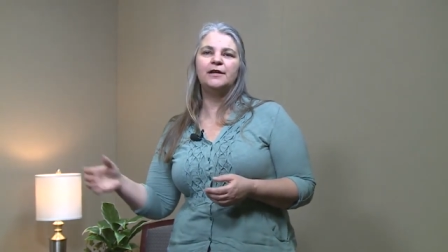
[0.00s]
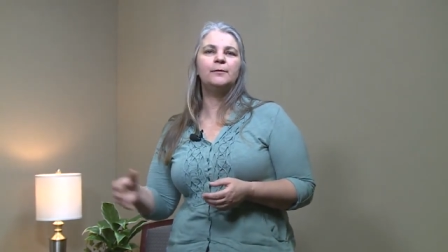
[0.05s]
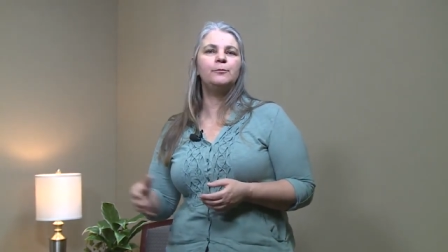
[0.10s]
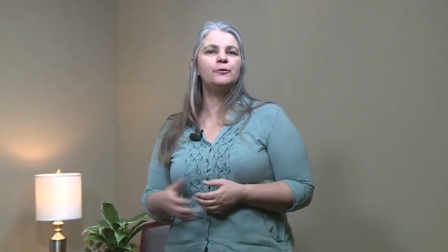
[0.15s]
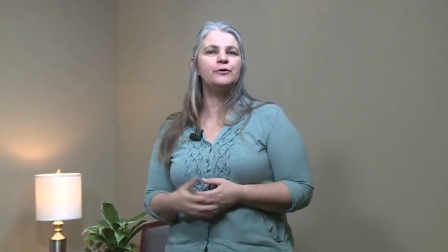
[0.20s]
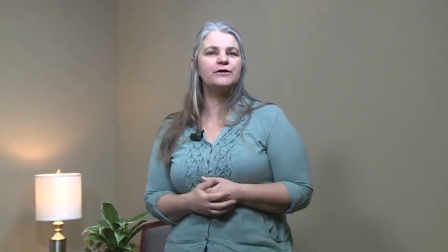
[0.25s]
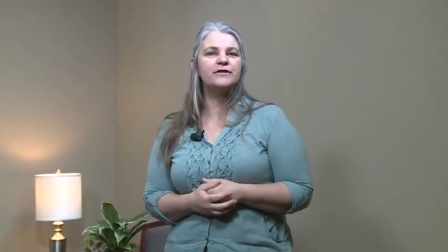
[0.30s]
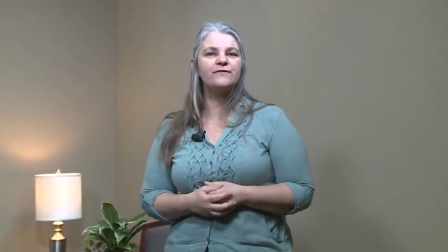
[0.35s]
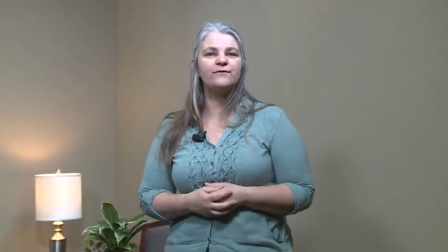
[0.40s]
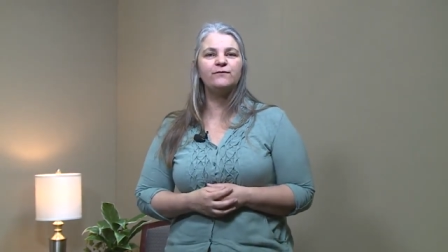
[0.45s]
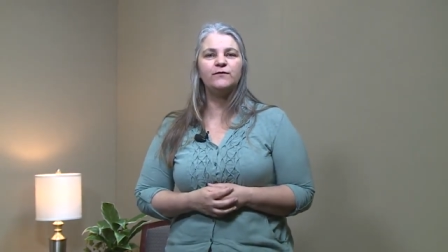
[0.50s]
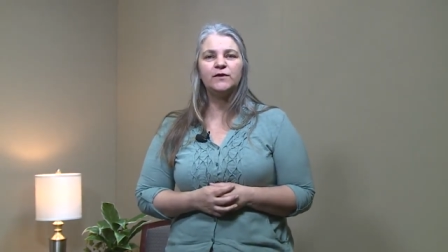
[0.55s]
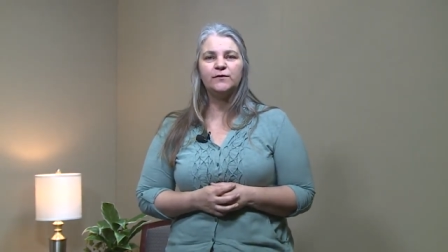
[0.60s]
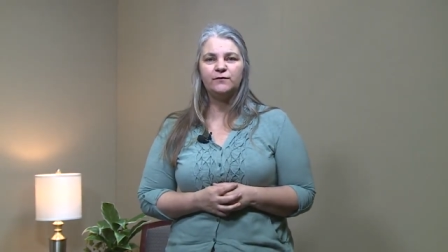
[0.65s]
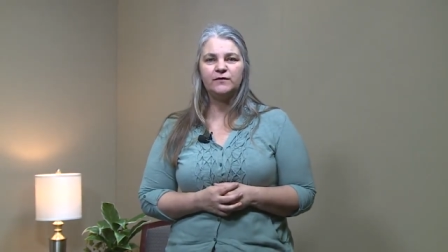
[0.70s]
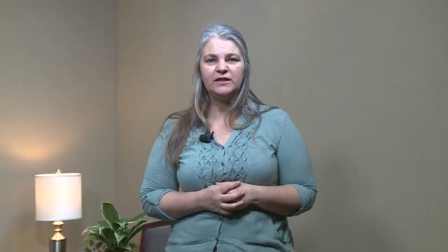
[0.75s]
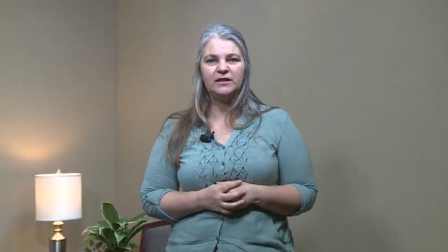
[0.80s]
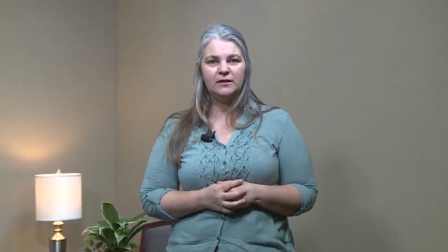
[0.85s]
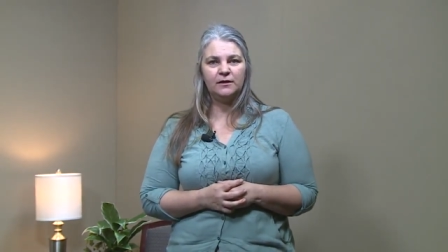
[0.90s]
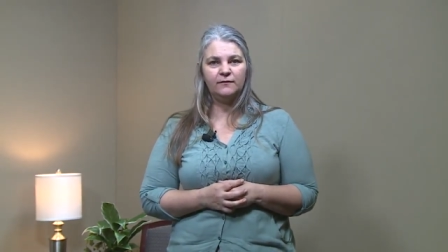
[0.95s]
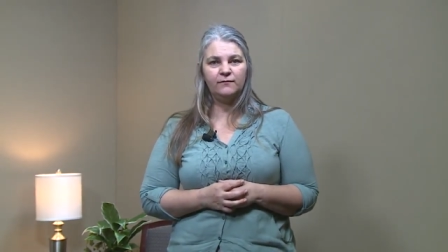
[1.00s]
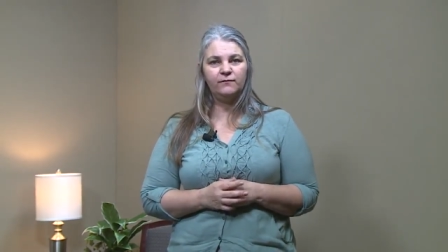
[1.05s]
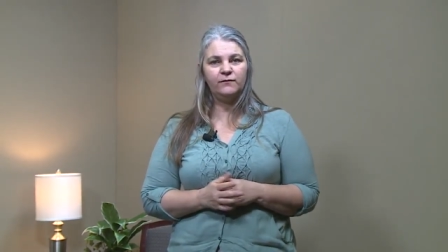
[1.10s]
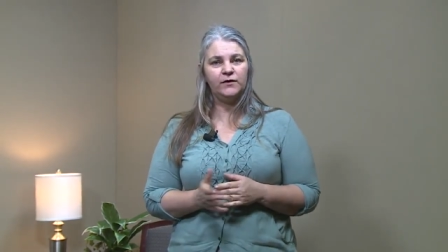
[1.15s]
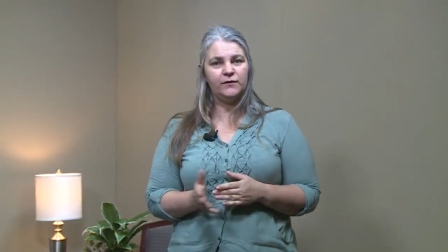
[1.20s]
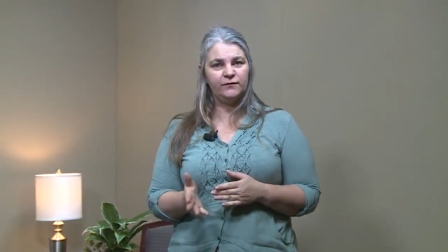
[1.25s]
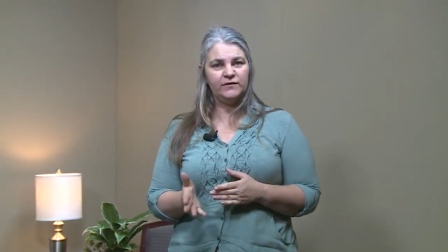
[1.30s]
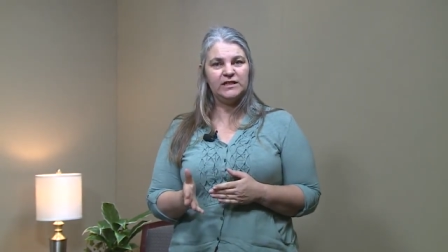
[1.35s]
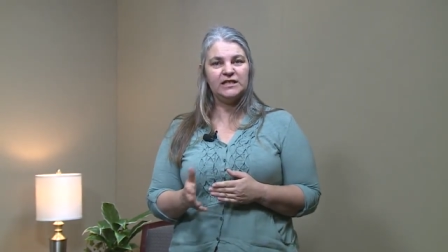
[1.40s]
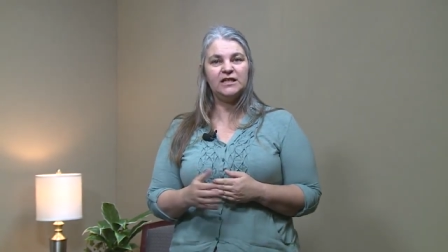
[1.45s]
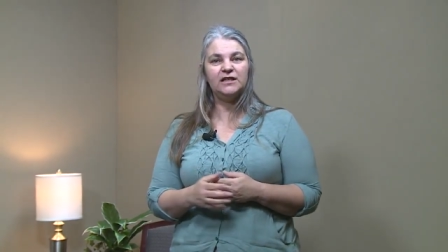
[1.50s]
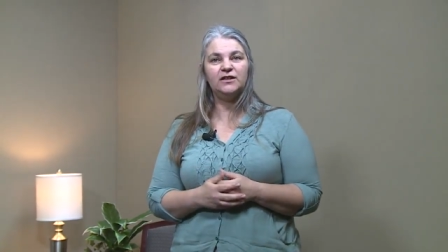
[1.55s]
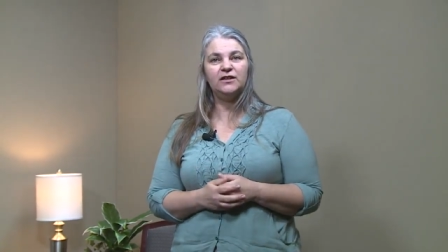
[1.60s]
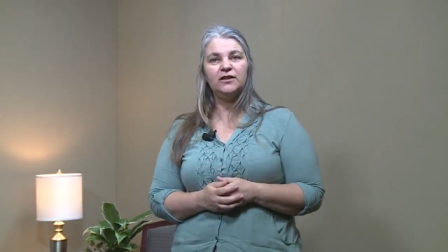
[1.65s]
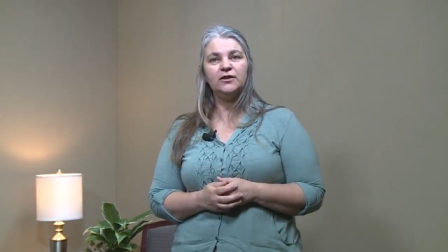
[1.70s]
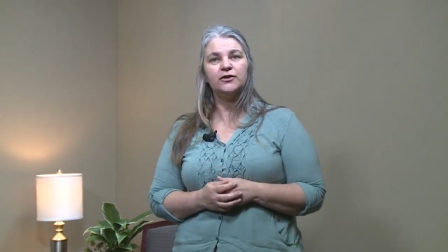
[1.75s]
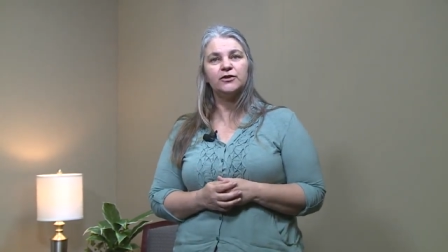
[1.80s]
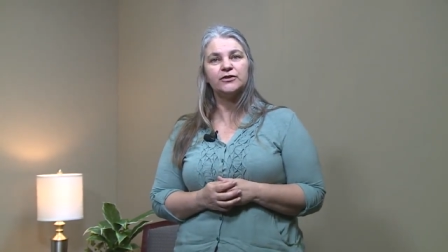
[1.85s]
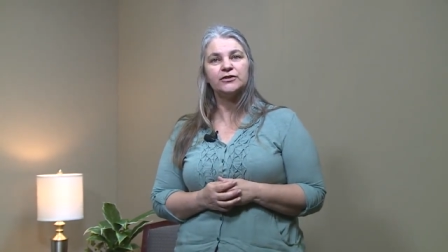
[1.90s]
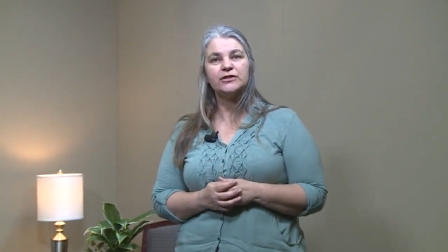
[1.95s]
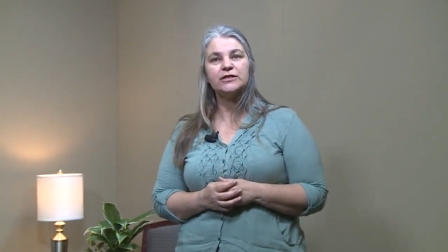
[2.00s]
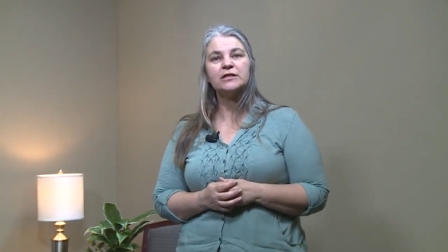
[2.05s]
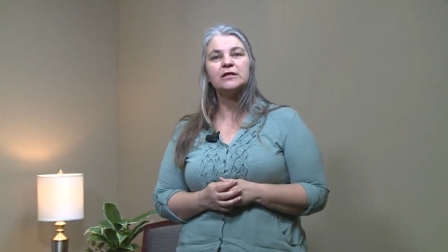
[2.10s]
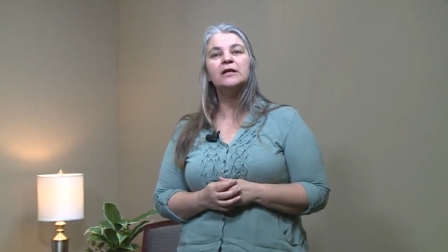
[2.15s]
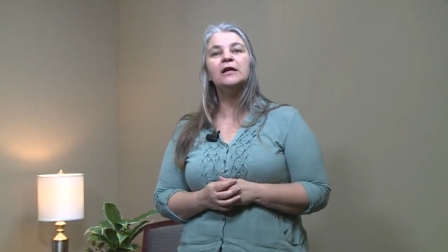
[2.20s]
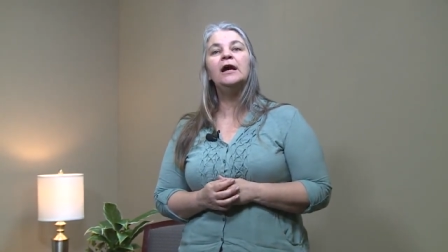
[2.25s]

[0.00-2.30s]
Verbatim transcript: upwards of 50, 15 years